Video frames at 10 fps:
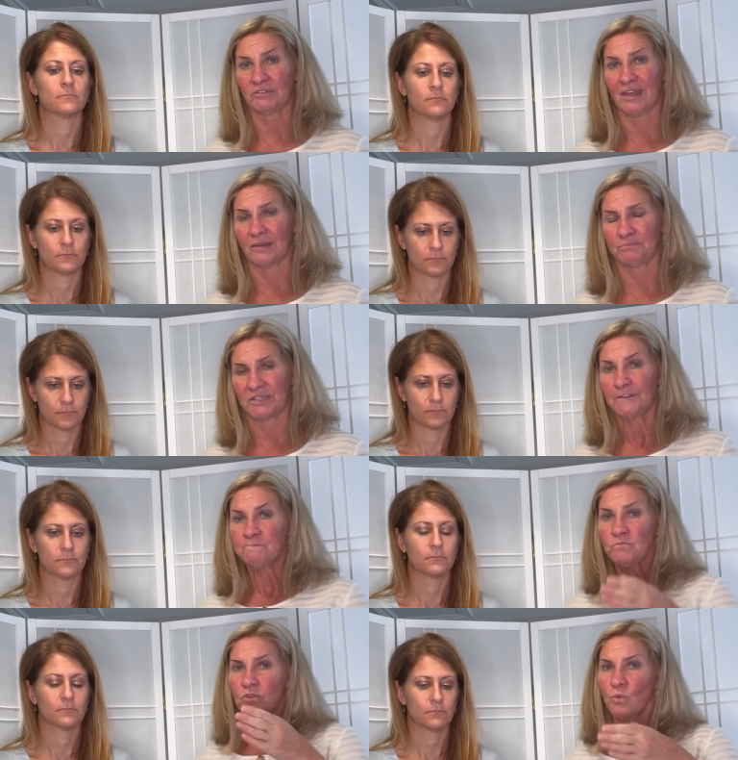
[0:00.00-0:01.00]
Speaker 1: that. But
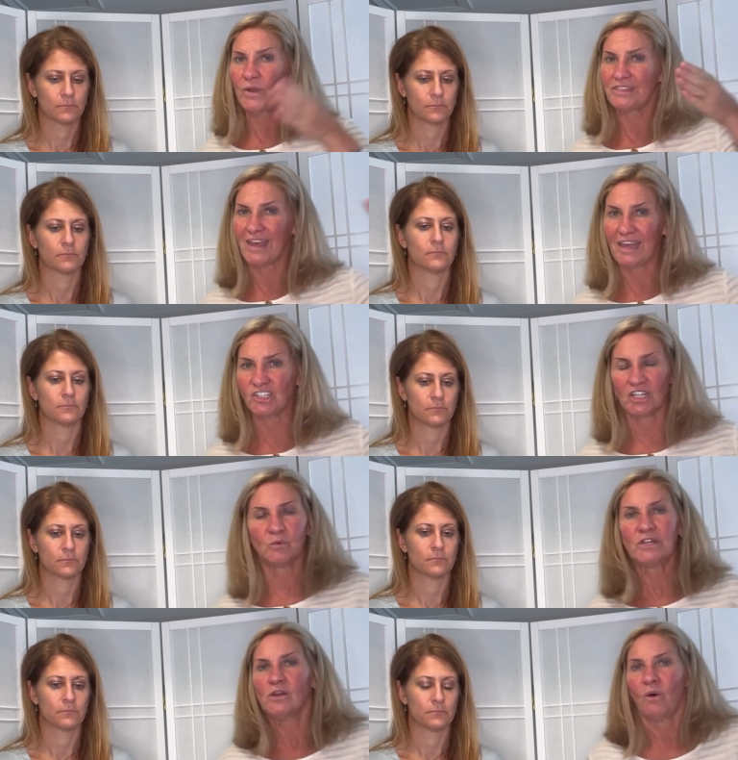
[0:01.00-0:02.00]
with aging, we
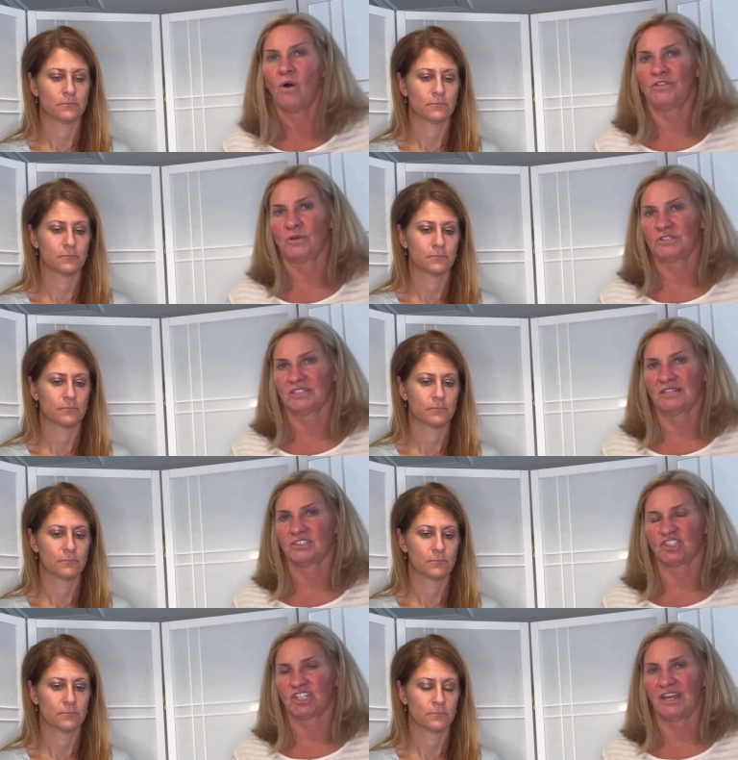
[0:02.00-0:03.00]
know all those things
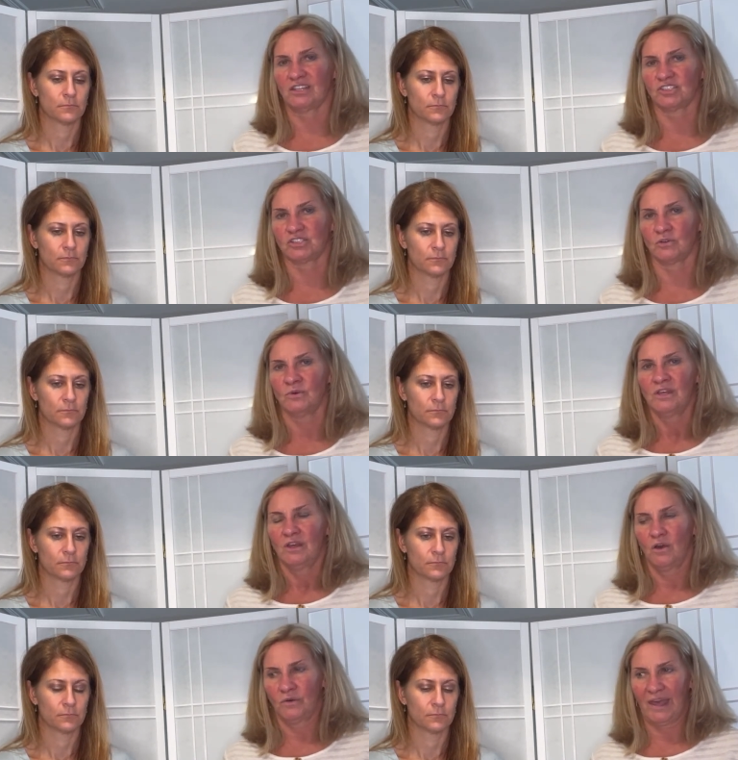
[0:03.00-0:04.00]
change. So,
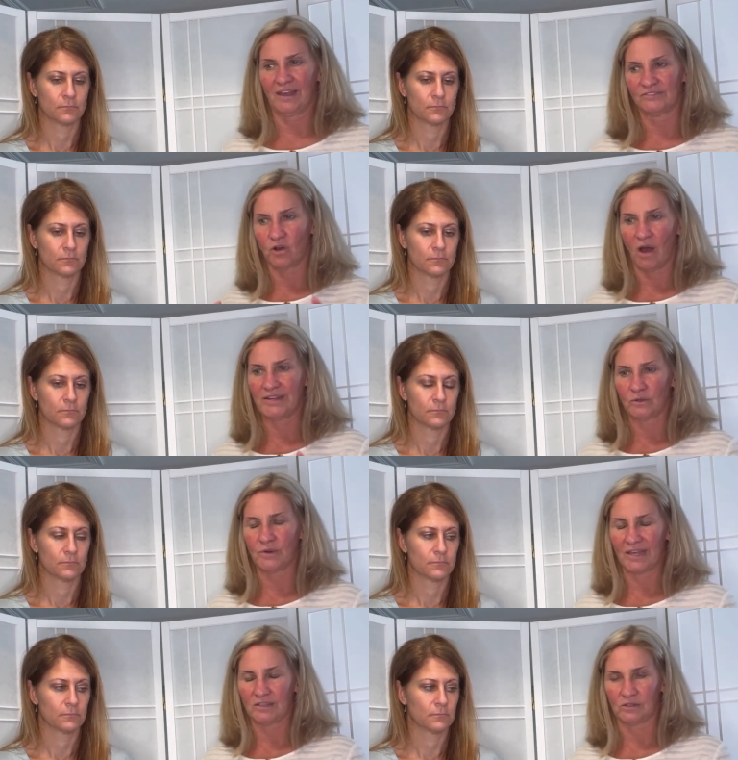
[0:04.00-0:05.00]
okay, I've got
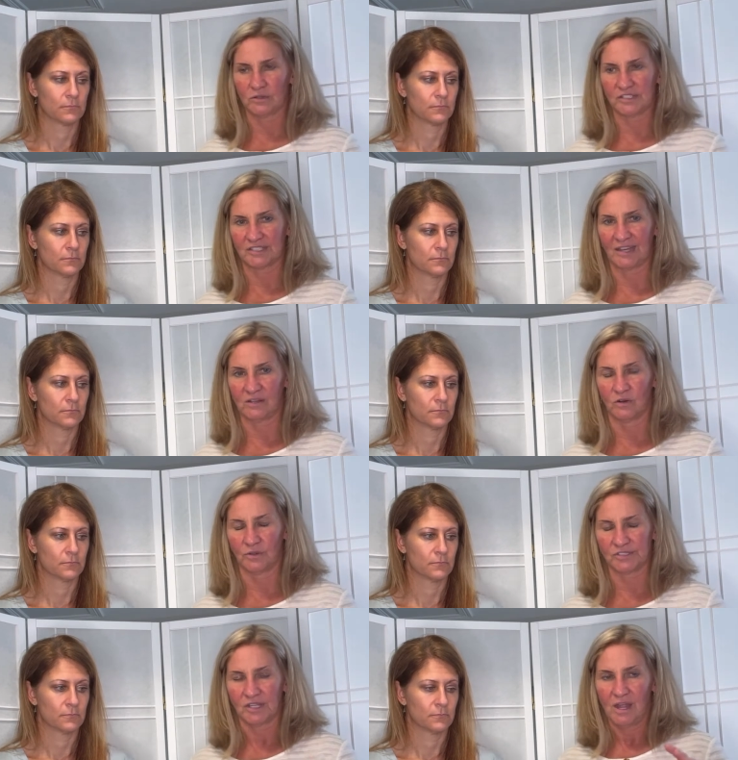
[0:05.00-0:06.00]
irregular
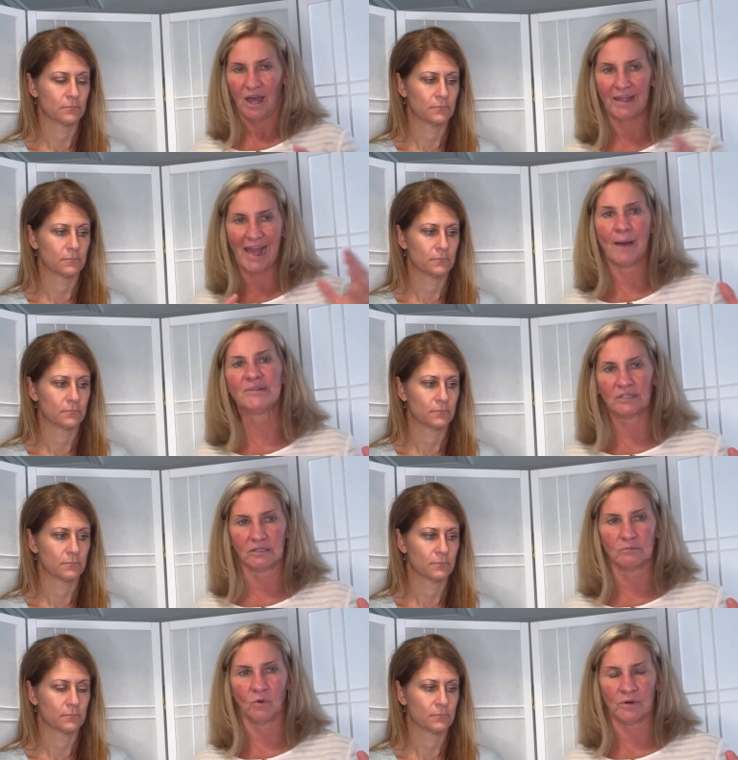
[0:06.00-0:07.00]
cycles. I am a little
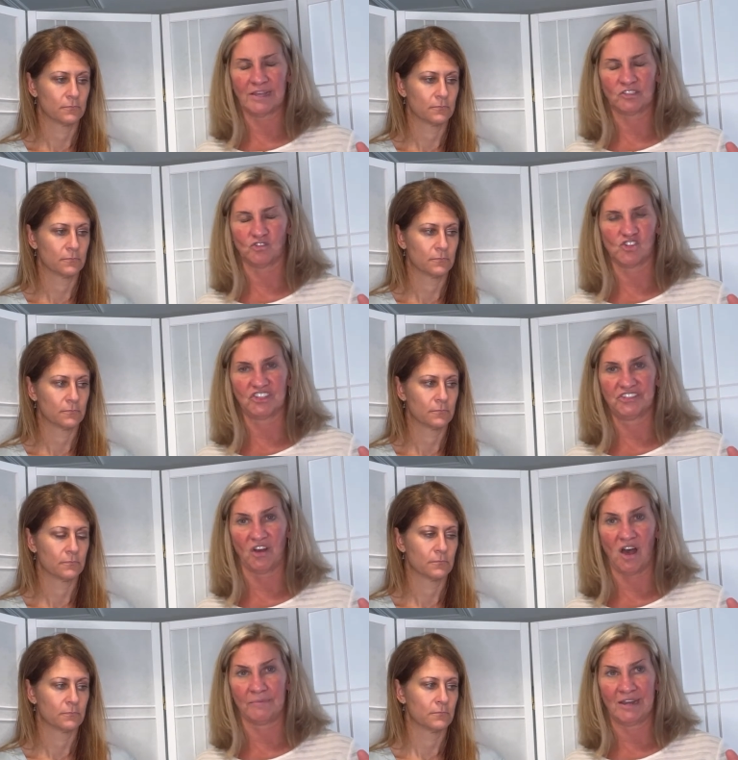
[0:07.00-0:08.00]
more estrogen
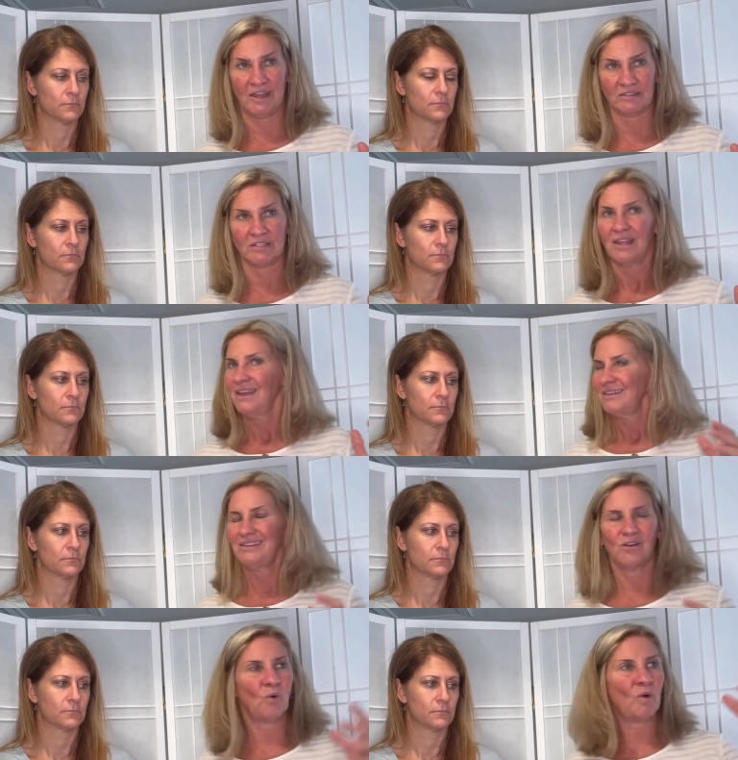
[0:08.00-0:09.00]
dominant. You
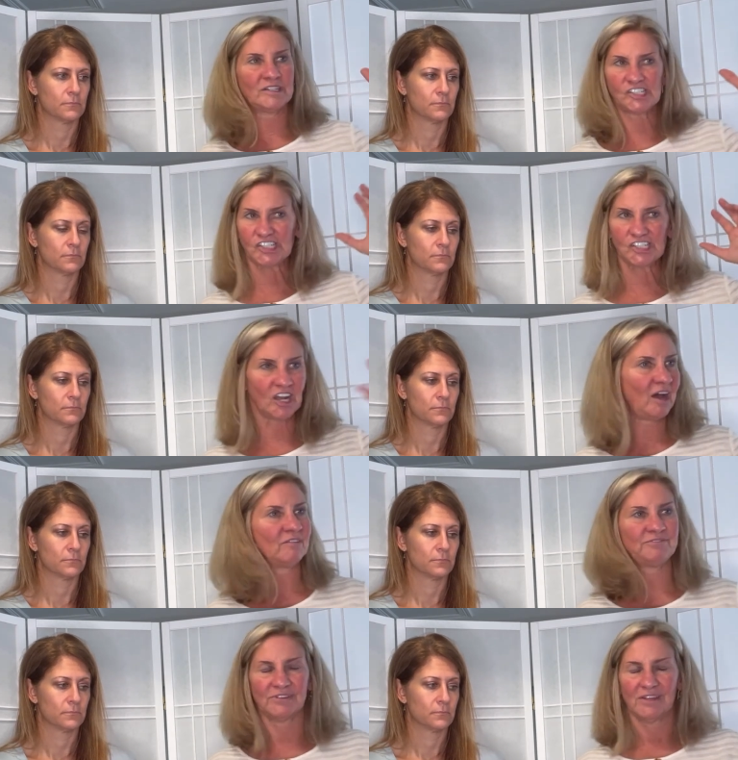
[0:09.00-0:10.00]
don't want to shove